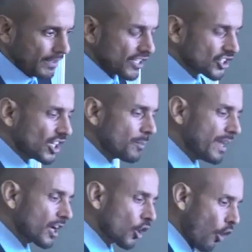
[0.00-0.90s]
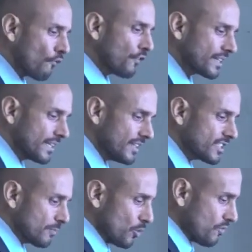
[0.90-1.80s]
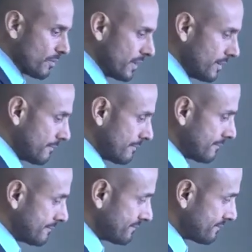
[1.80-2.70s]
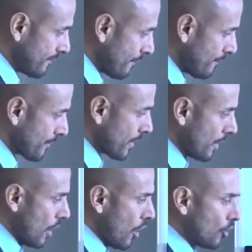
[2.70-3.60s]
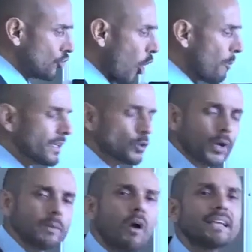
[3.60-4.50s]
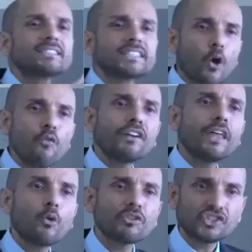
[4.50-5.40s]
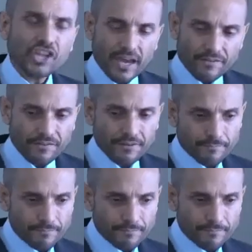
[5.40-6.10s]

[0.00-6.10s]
there's going to be a conflict in this movement, not between myself and Elder Jeff.